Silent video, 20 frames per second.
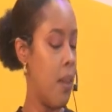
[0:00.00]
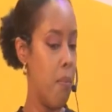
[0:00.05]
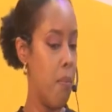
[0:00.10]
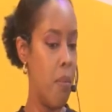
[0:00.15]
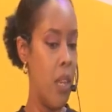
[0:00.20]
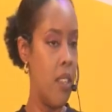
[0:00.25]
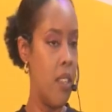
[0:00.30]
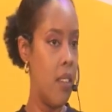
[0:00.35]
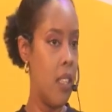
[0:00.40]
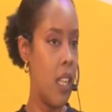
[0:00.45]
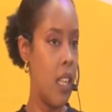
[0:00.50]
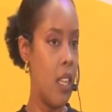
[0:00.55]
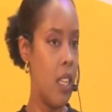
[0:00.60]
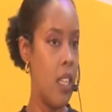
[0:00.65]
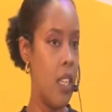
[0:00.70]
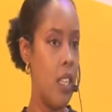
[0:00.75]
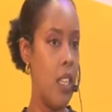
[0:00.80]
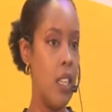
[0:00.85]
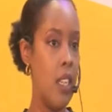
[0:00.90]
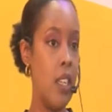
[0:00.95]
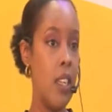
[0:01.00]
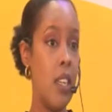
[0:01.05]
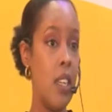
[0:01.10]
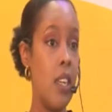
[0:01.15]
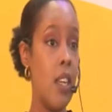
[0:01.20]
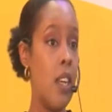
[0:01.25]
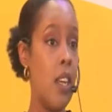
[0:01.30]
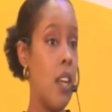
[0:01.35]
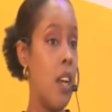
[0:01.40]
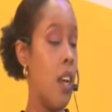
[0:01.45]
basically,
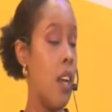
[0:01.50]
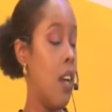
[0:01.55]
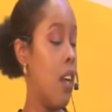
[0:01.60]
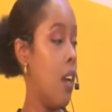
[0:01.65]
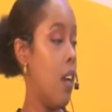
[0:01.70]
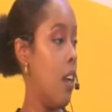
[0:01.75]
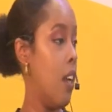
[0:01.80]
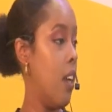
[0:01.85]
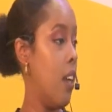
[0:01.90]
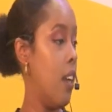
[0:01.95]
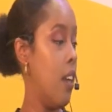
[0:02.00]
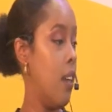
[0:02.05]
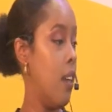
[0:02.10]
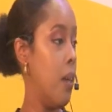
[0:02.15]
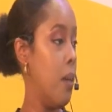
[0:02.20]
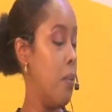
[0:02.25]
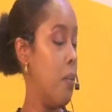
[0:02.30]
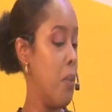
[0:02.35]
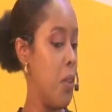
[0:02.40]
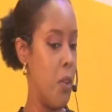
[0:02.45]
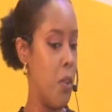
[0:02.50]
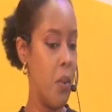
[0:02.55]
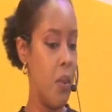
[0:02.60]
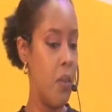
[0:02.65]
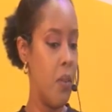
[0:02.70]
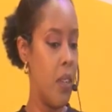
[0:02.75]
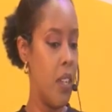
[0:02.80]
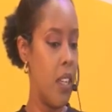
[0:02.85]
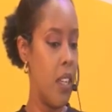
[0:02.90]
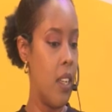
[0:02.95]
you know,
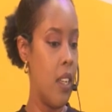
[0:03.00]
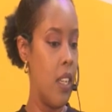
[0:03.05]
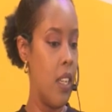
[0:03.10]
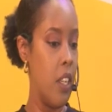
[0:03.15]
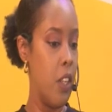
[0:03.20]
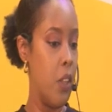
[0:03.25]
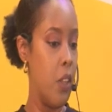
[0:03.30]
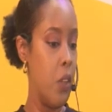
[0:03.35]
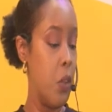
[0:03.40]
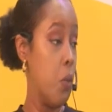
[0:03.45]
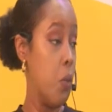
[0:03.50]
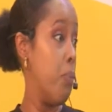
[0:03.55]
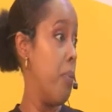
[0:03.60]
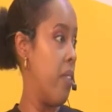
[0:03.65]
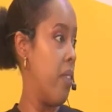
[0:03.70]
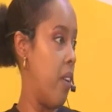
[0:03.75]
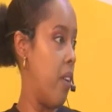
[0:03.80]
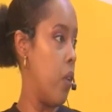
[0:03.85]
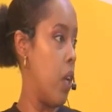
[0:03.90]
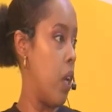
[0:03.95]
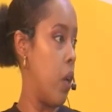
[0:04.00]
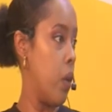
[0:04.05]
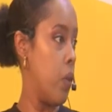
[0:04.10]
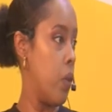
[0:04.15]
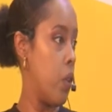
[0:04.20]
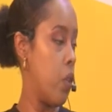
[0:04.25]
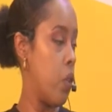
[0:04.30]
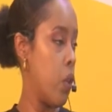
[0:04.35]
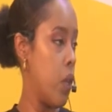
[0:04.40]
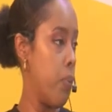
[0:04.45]
you'll be found
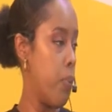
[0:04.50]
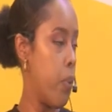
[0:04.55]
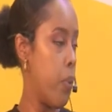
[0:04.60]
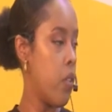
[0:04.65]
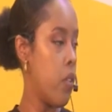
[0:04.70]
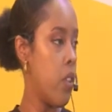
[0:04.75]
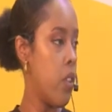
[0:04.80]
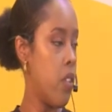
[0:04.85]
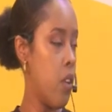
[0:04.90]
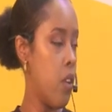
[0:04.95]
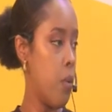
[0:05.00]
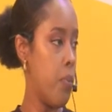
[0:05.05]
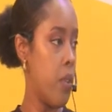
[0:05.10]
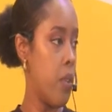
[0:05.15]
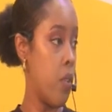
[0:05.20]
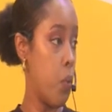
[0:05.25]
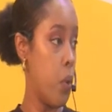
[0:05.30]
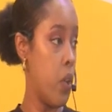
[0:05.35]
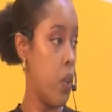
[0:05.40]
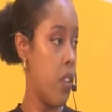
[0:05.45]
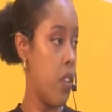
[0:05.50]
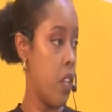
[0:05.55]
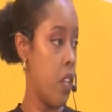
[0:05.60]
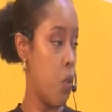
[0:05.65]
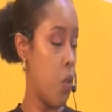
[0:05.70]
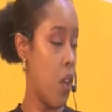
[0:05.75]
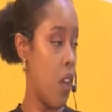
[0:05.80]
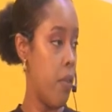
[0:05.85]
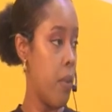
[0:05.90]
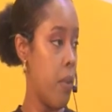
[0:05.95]
out. So imposter syndrome is the worst thing
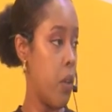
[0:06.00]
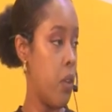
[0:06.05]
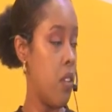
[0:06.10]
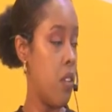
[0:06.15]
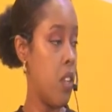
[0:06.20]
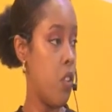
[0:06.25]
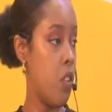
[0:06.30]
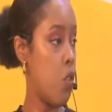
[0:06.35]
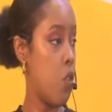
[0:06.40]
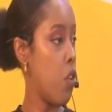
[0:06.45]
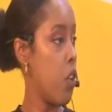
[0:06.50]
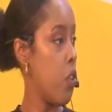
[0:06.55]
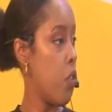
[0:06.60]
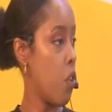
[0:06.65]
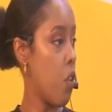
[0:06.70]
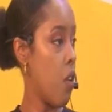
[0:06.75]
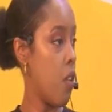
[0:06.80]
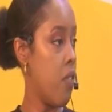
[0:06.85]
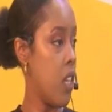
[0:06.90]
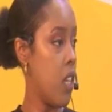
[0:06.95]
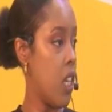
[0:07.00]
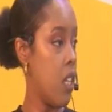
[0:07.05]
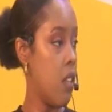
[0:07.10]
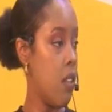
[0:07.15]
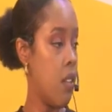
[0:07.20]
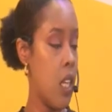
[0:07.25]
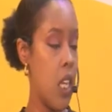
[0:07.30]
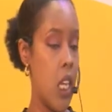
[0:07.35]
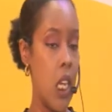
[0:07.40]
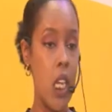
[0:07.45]
to have, because it destroys your
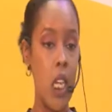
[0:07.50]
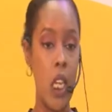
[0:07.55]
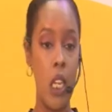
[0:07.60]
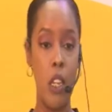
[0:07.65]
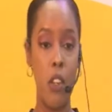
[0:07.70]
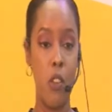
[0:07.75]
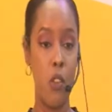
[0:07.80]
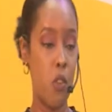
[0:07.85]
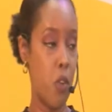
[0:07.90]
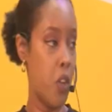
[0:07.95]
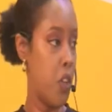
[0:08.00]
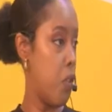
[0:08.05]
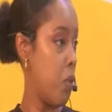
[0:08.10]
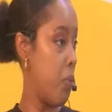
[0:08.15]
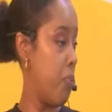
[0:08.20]
confidence, it destroys your